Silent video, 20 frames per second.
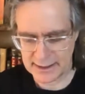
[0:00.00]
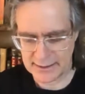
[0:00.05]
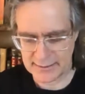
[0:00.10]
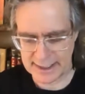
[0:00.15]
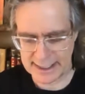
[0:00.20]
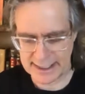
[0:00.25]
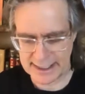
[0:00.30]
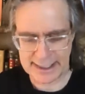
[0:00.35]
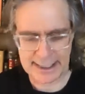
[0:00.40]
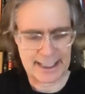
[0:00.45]

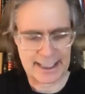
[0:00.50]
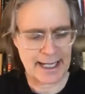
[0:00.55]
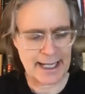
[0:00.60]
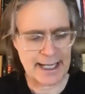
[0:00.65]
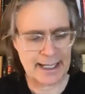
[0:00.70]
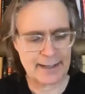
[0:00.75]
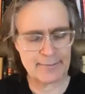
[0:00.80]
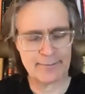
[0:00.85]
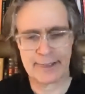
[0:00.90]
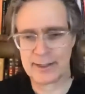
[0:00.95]
Right,
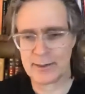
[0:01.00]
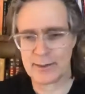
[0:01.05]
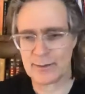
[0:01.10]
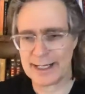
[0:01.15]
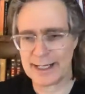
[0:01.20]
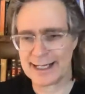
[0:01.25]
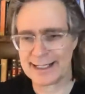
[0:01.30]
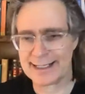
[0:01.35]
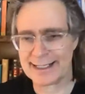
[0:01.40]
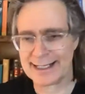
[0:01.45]
and by the way,
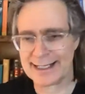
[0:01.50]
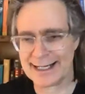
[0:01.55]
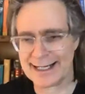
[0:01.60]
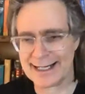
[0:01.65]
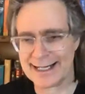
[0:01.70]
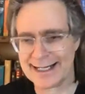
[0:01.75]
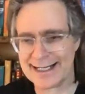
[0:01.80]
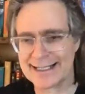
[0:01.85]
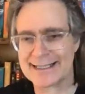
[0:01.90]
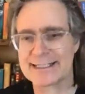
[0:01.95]
I think I
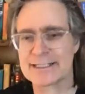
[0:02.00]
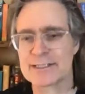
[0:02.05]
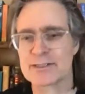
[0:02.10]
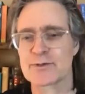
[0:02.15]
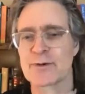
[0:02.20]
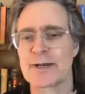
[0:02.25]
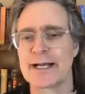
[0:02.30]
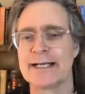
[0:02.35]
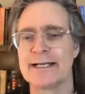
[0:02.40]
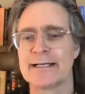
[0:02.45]
gotta get this
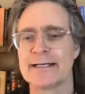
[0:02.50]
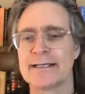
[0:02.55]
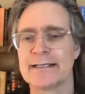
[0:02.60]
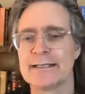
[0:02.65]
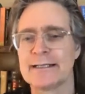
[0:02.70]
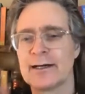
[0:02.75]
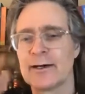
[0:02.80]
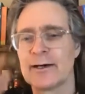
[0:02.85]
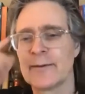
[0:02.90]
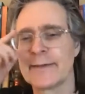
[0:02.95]
right.
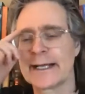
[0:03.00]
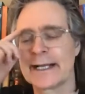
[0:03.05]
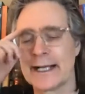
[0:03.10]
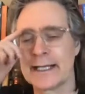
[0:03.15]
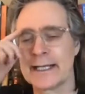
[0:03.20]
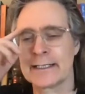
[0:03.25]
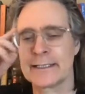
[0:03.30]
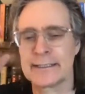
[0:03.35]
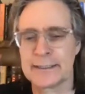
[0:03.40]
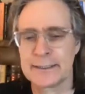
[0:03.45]
Oh my
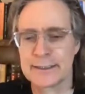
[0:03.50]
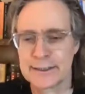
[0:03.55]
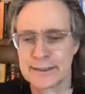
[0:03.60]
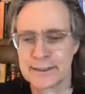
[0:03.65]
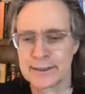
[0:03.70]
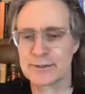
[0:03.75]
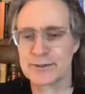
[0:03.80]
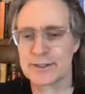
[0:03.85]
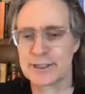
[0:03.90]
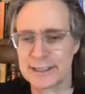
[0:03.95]
God,
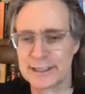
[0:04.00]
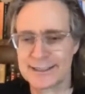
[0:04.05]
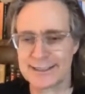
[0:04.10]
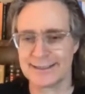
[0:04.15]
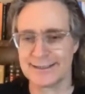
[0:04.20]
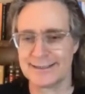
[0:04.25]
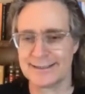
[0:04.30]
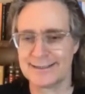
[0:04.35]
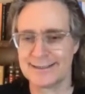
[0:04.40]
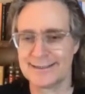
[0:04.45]

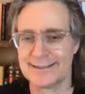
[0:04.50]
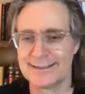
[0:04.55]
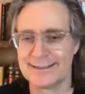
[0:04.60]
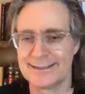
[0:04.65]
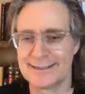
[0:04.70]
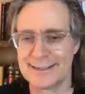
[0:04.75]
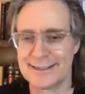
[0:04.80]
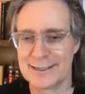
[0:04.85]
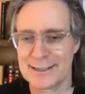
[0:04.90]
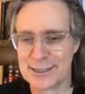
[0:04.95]
Sochital.
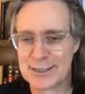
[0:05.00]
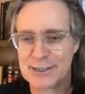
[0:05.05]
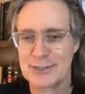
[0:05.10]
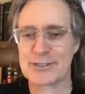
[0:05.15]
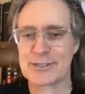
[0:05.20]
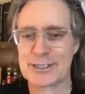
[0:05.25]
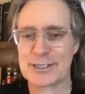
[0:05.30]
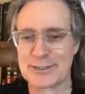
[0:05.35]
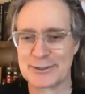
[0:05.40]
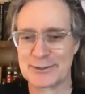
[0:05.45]

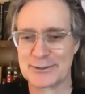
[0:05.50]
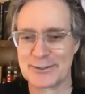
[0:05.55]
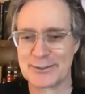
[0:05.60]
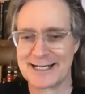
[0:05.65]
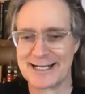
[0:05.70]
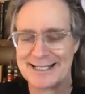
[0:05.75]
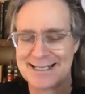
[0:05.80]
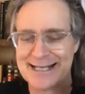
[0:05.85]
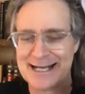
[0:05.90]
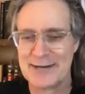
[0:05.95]
Sochital, do I
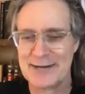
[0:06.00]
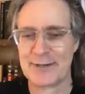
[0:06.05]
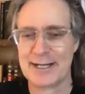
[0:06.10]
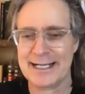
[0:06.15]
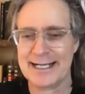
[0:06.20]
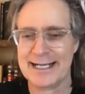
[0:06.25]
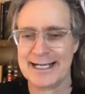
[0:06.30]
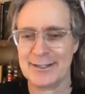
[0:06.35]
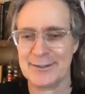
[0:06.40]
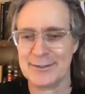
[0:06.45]
got that
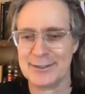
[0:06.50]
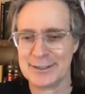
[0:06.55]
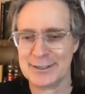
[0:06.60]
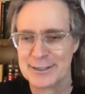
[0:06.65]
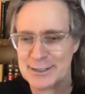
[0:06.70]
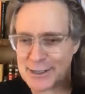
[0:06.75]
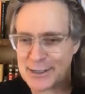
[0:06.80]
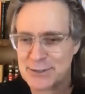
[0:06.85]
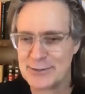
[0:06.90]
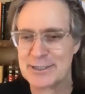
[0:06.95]
right now?
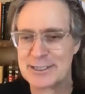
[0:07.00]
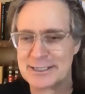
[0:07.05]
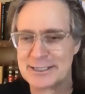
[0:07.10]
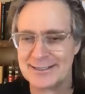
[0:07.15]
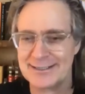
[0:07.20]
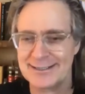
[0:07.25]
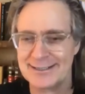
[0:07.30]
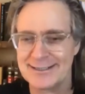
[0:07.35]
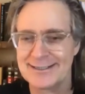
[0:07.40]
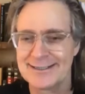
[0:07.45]

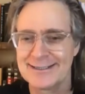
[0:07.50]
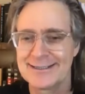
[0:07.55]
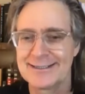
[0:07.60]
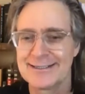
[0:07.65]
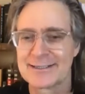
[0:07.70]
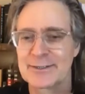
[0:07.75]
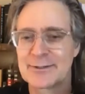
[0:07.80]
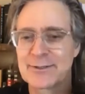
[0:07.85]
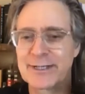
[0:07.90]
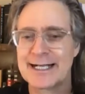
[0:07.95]
Sochital,
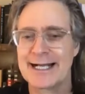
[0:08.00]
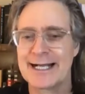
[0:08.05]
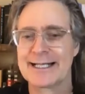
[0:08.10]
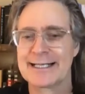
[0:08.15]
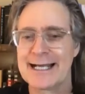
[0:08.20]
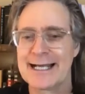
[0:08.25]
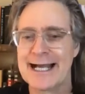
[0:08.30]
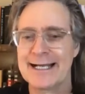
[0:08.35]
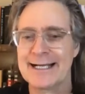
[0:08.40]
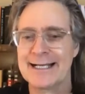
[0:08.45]
do I got
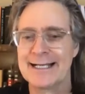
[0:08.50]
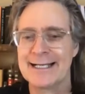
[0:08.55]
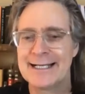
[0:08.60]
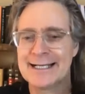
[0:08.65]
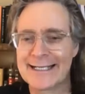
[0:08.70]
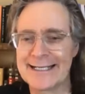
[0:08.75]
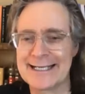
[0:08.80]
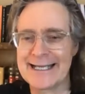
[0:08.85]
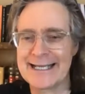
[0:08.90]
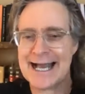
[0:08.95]
that?
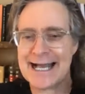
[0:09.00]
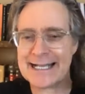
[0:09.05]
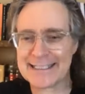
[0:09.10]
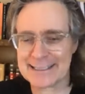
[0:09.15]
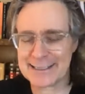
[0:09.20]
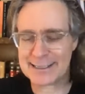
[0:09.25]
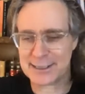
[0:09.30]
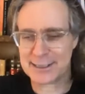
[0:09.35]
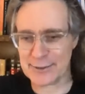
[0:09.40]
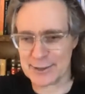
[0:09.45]

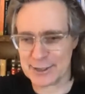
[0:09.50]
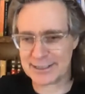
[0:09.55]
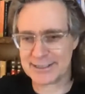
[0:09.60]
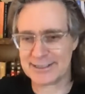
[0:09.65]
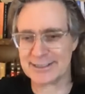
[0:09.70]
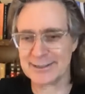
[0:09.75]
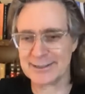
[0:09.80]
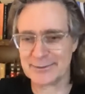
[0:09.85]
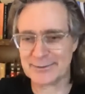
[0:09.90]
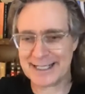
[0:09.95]
Yes,
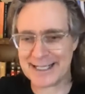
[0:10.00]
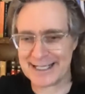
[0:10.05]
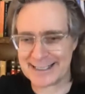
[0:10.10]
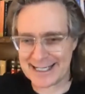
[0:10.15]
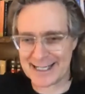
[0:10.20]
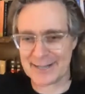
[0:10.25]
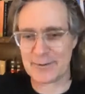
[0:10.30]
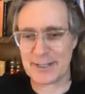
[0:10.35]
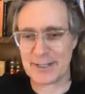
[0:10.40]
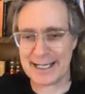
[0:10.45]
Sochital, do we got
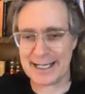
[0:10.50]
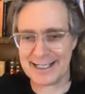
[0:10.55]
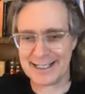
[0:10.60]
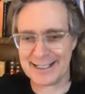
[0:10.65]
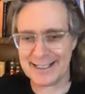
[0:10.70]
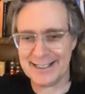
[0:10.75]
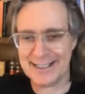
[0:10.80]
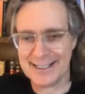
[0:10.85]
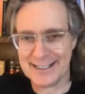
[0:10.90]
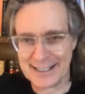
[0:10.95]
that right?
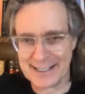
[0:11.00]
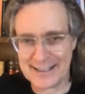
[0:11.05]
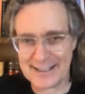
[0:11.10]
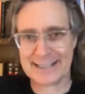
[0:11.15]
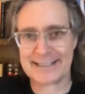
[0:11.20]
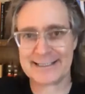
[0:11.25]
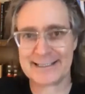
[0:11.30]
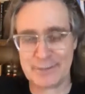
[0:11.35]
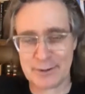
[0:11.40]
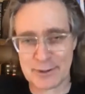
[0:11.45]

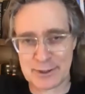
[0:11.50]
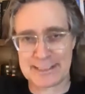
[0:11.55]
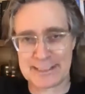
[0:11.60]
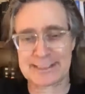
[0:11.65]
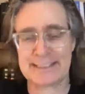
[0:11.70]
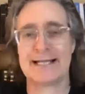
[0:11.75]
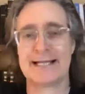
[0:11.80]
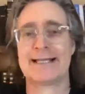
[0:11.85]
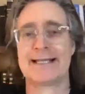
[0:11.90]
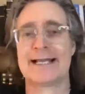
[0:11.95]
That's the most
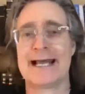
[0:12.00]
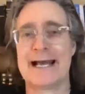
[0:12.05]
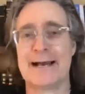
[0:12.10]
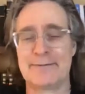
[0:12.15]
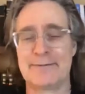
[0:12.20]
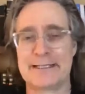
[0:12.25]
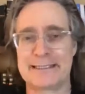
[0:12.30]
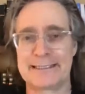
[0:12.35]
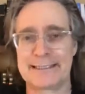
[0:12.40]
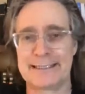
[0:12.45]
exciting thing
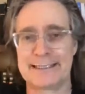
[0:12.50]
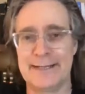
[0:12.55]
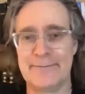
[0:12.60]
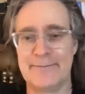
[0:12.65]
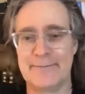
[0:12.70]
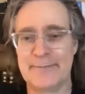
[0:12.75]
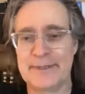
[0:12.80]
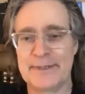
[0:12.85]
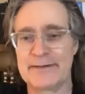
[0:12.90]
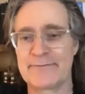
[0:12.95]
happening today.
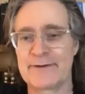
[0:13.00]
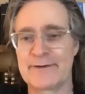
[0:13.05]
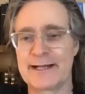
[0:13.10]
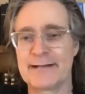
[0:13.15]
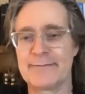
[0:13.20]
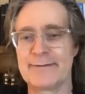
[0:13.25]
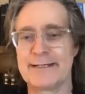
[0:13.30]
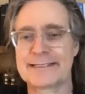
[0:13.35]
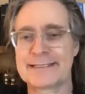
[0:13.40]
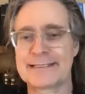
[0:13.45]

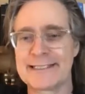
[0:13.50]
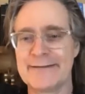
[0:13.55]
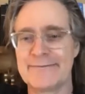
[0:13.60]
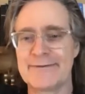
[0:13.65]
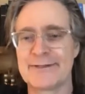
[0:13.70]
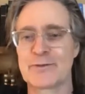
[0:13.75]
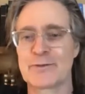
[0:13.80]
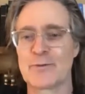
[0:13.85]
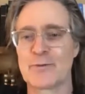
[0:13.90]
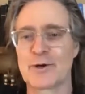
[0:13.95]
Forget about
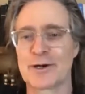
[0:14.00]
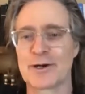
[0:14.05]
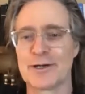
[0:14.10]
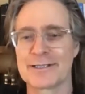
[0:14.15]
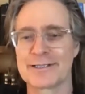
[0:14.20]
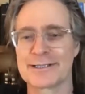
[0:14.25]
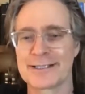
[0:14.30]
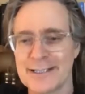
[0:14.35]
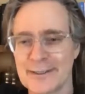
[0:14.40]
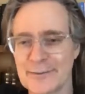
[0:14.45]
saving the
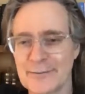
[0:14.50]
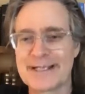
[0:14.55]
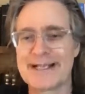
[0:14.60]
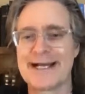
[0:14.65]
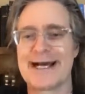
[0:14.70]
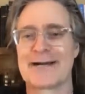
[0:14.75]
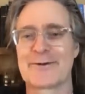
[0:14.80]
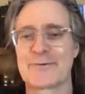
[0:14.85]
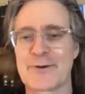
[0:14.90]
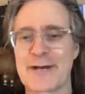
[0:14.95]
world. We
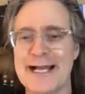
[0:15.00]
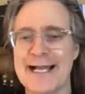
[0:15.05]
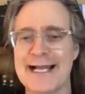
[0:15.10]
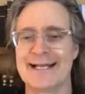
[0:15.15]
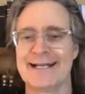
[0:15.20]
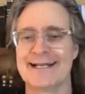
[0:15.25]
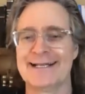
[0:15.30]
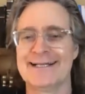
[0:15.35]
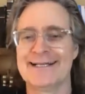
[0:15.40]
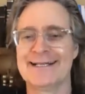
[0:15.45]
got it
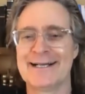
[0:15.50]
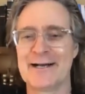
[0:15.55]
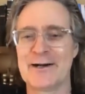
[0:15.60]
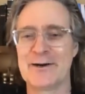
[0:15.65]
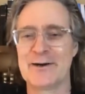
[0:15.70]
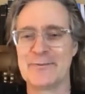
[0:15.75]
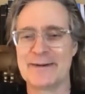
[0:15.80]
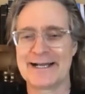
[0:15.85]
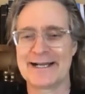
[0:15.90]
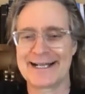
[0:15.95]
right.
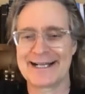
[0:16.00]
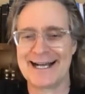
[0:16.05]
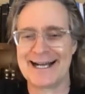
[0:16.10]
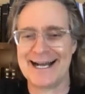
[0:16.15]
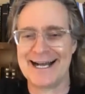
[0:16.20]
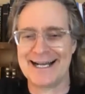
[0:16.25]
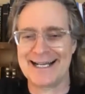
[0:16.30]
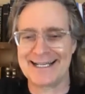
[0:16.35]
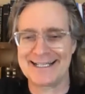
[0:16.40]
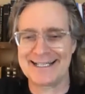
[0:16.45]
Oh my
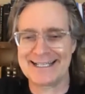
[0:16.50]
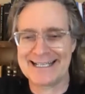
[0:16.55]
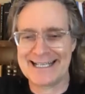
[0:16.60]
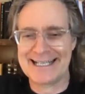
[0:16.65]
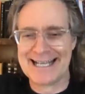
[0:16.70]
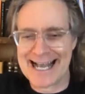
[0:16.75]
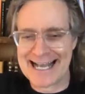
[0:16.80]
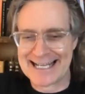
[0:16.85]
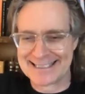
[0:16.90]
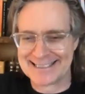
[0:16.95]
God.
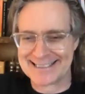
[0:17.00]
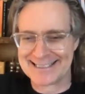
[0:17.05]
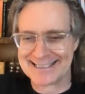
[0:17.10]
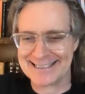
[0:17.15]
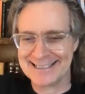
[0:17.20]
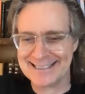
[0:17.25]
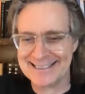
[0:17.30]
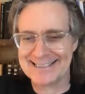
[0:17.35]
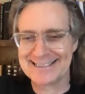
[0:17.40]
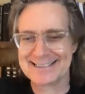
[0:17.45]
Yes.
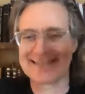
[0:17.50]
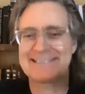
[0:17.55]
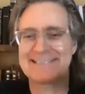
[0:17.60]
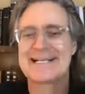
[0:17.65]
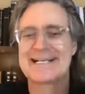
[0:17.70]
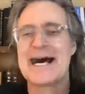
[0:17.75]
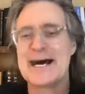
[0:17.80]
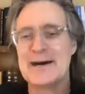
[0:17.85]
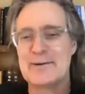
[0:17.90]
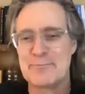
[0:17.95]

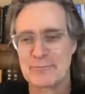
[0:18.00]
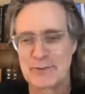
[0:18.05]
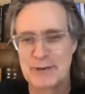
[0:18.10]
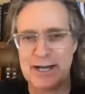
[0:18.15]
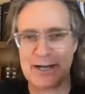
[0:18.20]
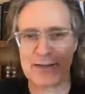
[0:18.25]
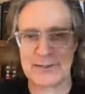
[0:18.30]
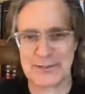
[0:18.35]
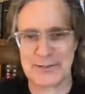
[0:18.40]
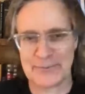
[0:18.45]
Tom,
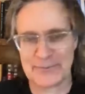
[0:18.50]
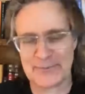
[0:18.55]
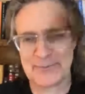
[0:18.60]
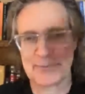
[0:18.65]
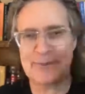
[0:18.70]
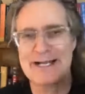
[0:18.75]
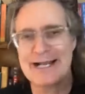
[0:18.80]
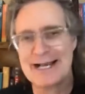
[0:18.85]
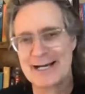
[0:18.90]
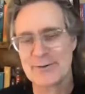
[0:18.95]
brother,
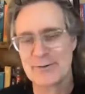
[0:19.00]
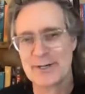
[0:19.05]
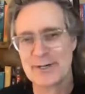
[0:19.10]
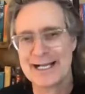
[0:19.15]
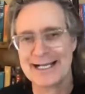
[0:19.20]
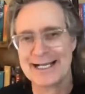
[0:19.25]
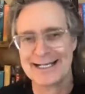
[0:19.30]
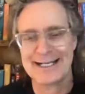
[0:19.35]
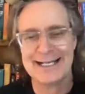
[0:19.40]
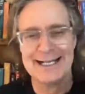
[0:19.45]
we got it
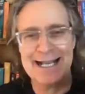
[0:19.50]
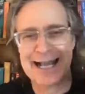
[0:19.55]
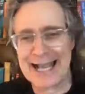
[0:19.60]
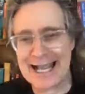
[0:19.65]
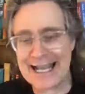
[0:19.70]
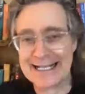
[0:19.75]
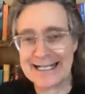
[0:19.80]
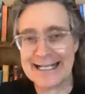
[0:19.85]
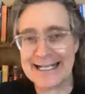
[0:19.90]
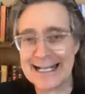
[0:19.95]
right.
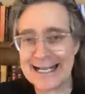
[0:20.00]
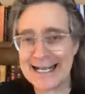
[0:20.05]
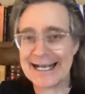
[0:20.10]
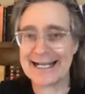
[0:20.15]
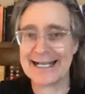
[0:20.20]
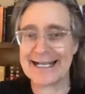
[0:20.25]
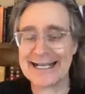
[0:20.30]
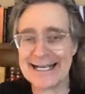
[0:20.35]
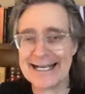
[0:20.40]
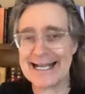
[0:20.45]
And
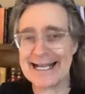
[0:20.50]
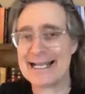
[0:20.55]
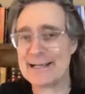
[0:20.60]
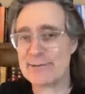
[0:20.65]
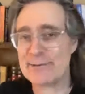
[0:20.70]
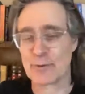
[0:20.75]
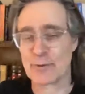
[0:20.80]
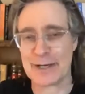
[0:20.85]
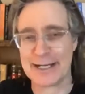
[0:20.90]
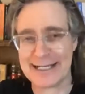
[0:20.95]
getting a
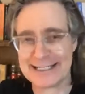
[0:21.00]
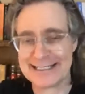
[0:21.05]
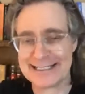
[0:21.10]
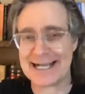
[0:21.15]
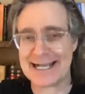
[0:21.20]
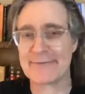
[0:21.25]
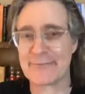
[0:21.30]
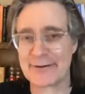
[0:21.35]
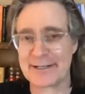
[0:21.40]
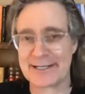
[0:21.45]
name right is
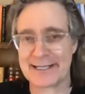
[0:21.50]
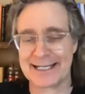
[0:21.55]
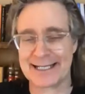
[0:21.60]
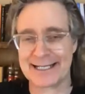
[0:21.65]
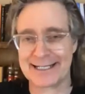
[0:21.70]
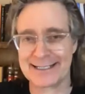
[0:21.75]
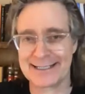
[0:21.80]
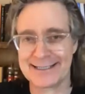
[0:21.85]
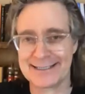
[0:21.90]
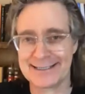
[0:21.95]
everything,